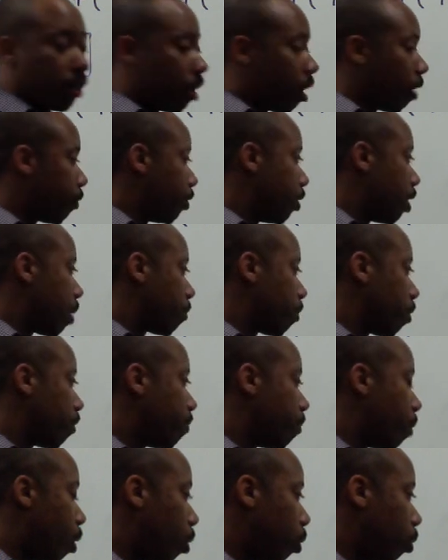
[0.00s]
of the number of
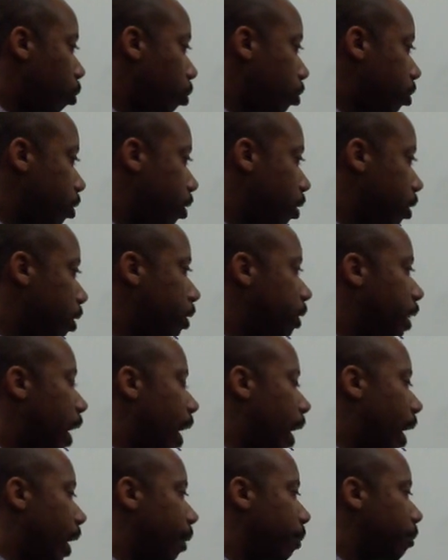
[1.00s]
moles
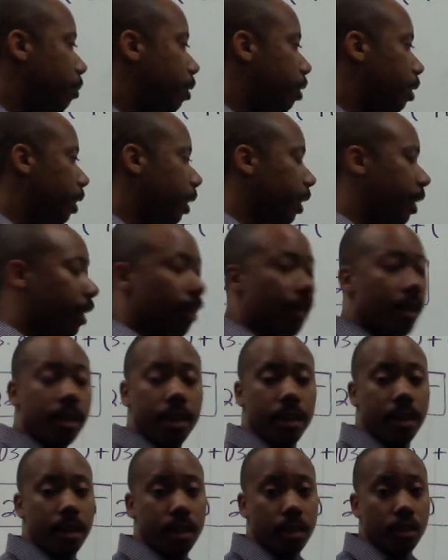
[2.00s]
times the
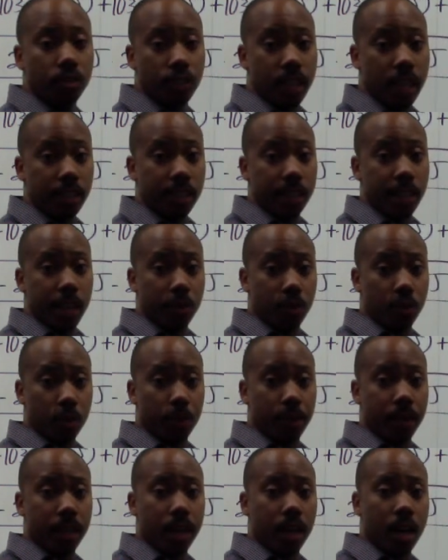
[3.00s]
change in
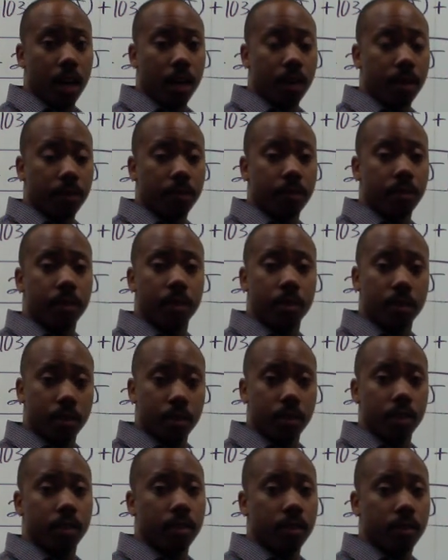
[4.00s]
enthalpy of
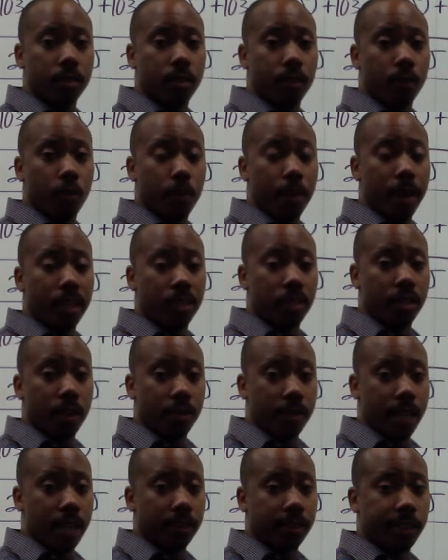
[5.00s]
formation of,
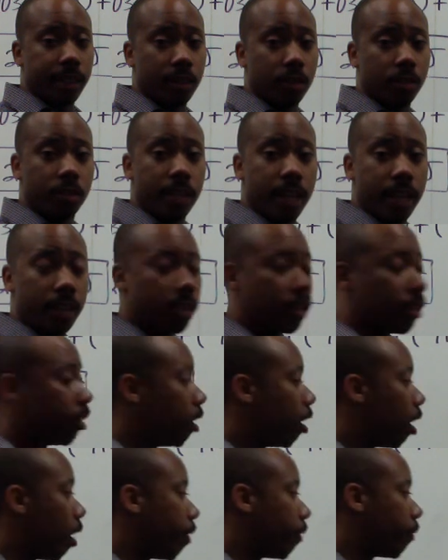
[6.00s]
at standard states
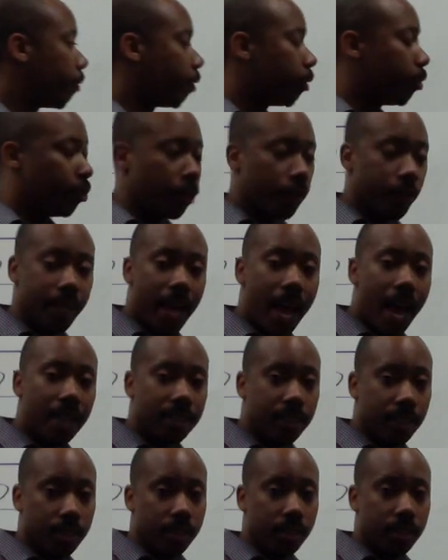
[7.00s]
of your
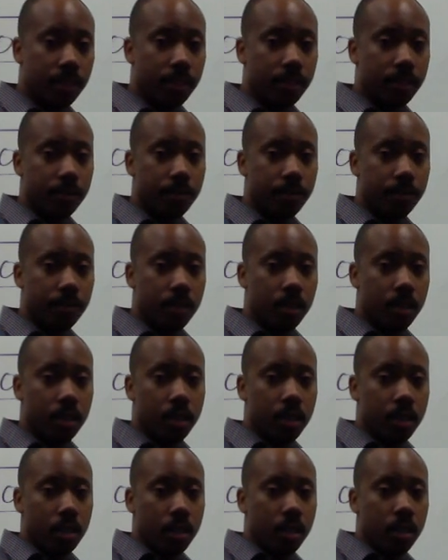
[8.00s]
reactants.
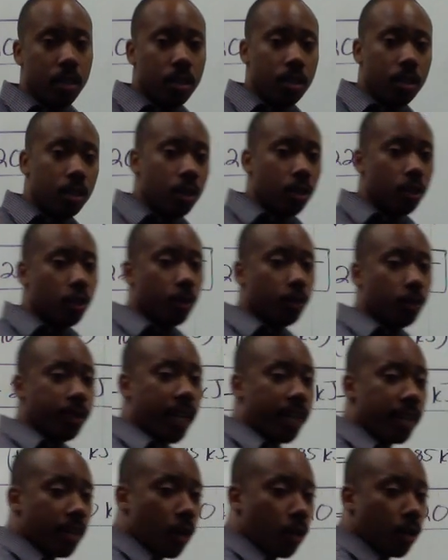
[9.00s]
So
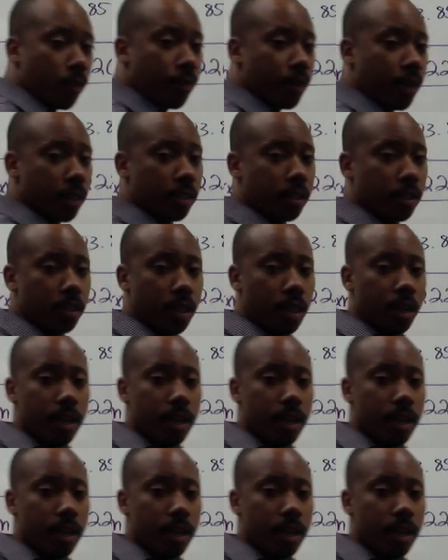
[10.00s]
take note of this.